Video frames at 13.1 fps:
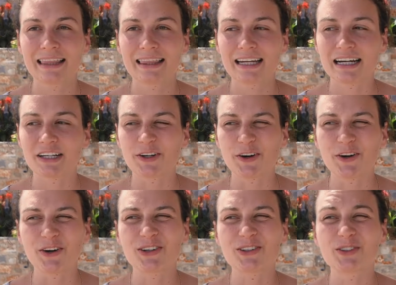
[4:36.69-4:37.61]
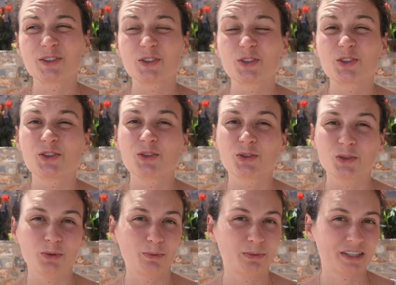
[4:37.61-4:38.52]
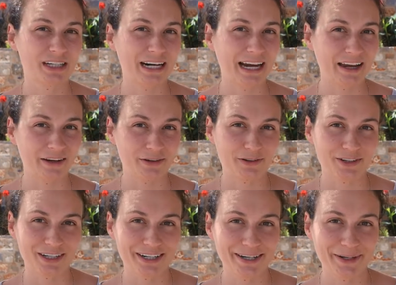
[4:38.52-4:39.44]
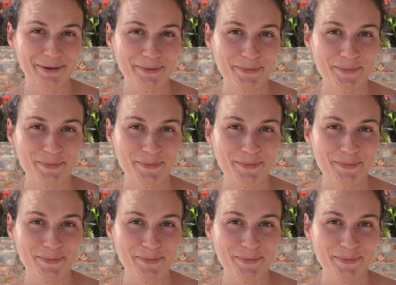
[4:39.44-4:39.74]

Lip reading: that I got super angry.